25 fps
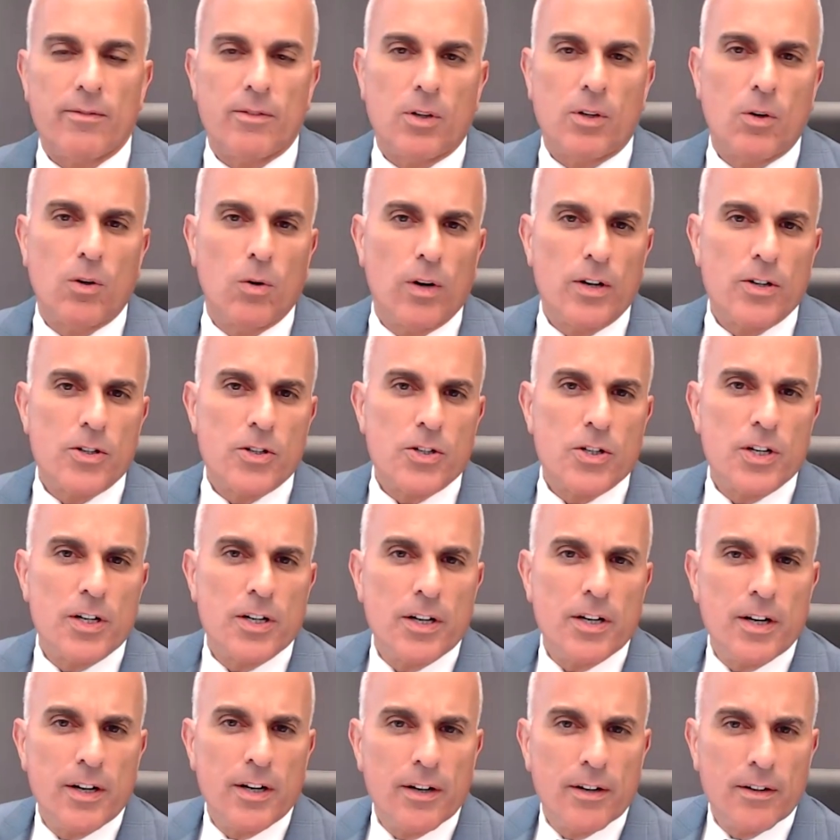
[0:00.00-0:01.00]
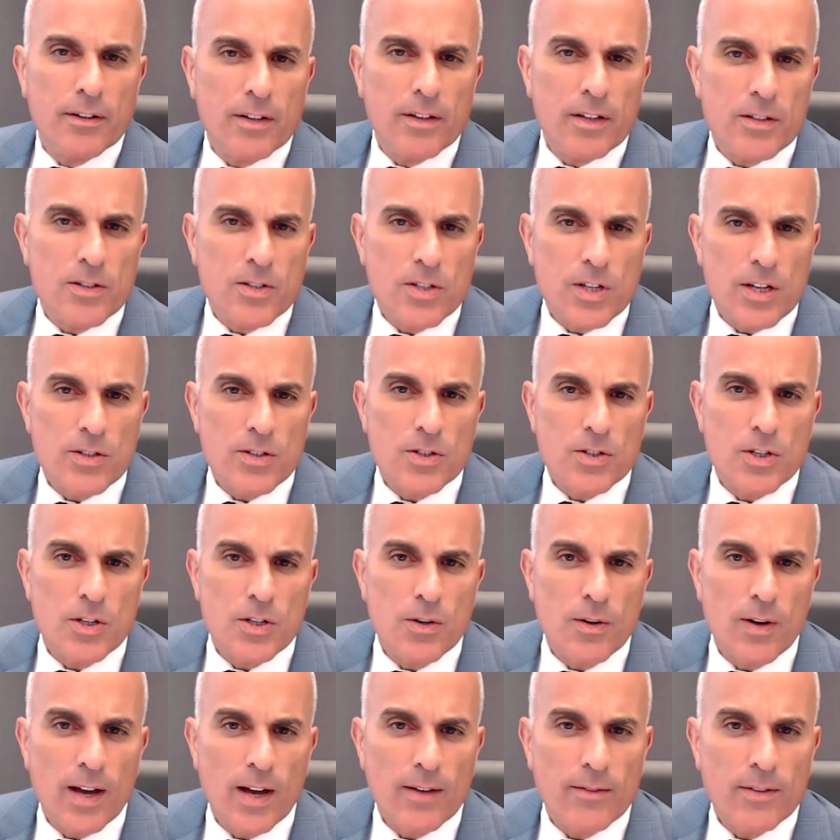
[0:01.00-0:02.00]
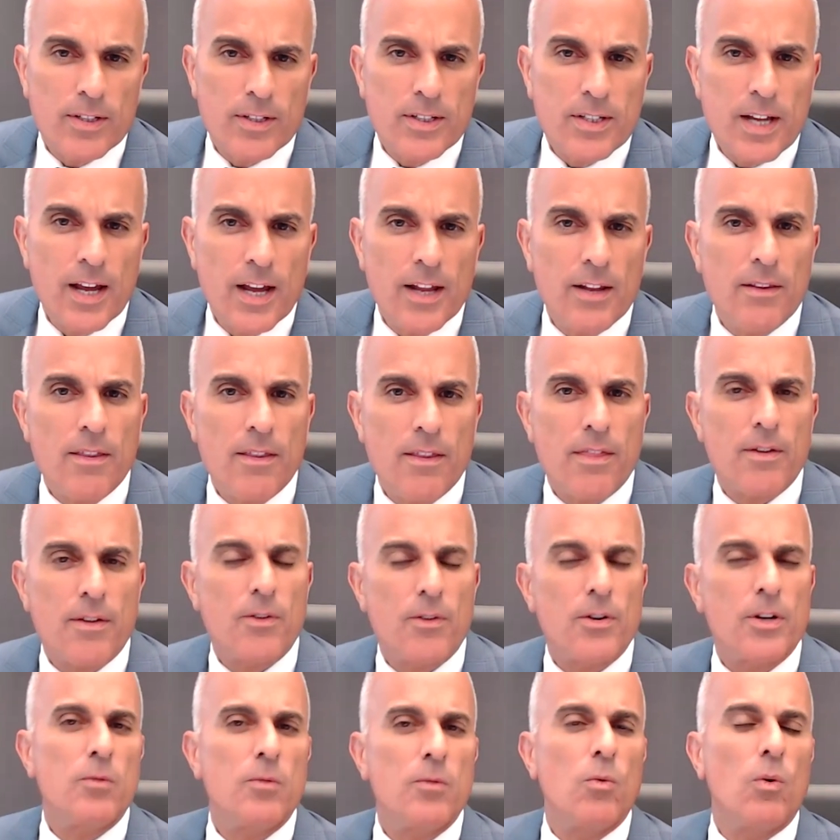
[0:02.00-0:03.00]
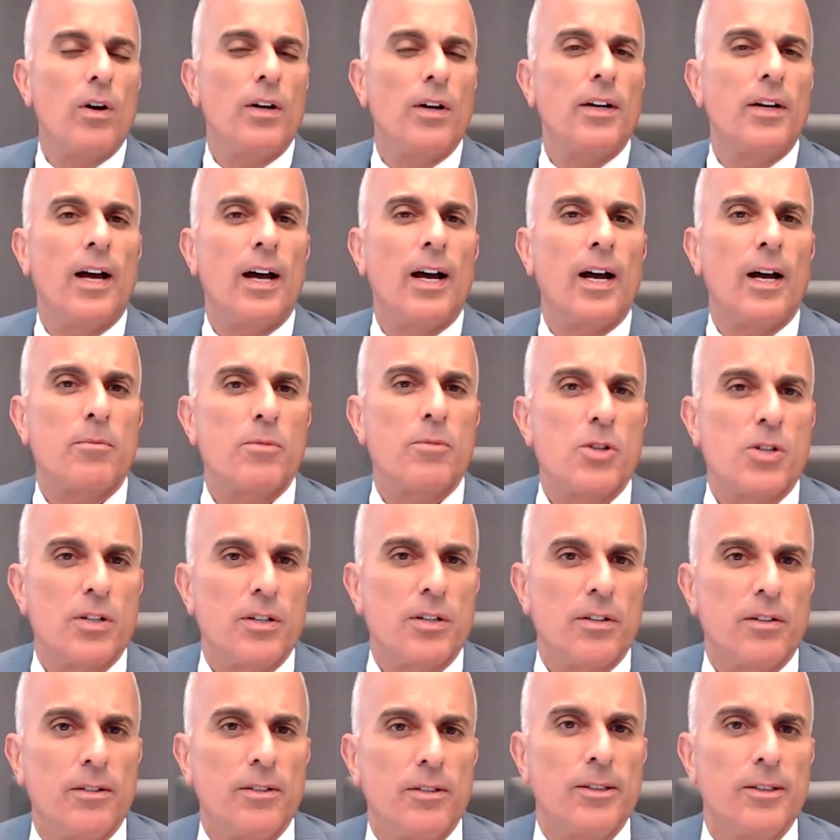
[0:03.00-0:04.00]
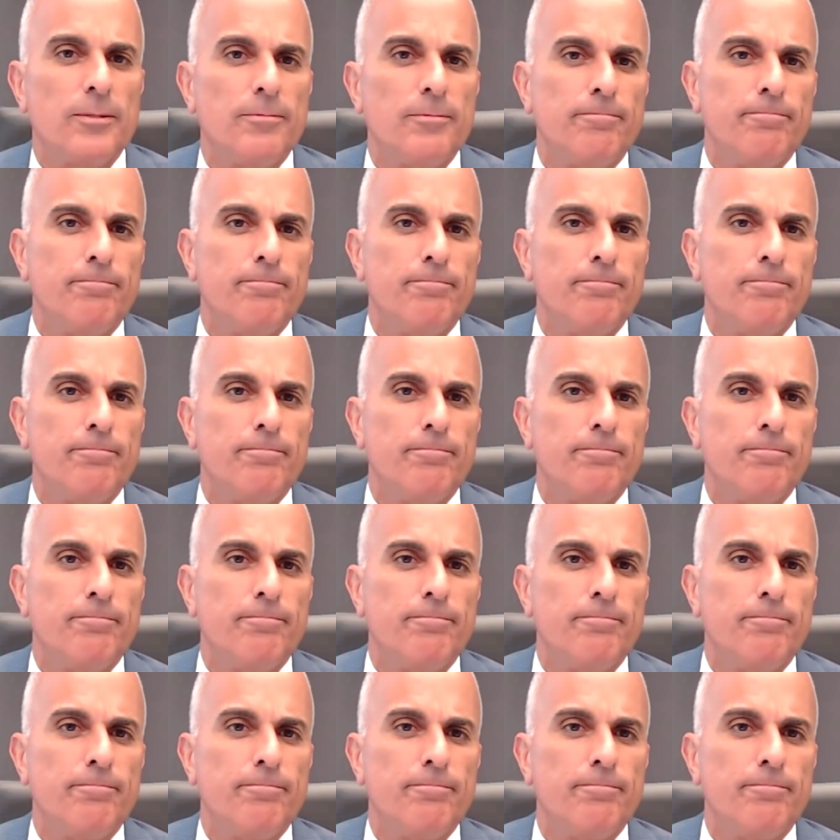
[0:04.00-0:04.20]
I have a question here that says, do you have a 1031 option?